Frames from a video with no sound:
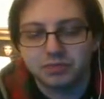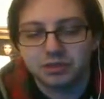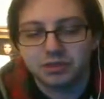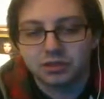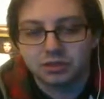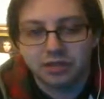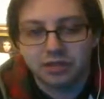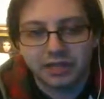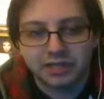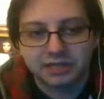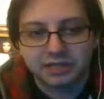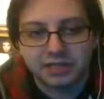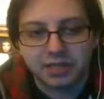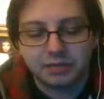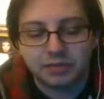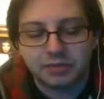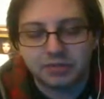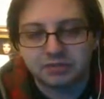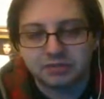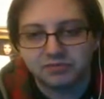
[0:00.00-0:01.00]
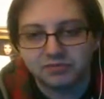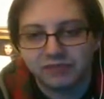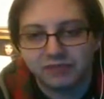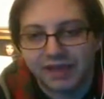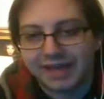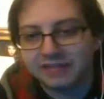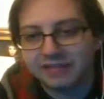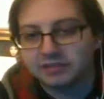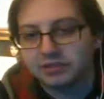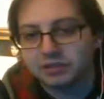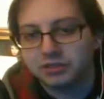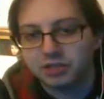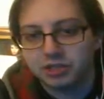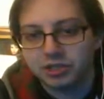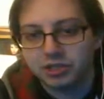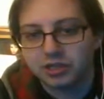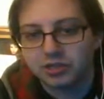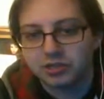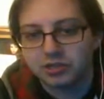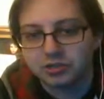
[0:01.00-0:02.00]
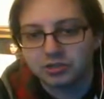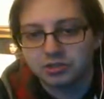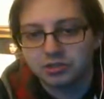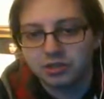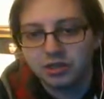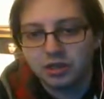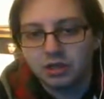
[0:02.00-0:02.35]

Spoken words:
the landscape has vastly changed.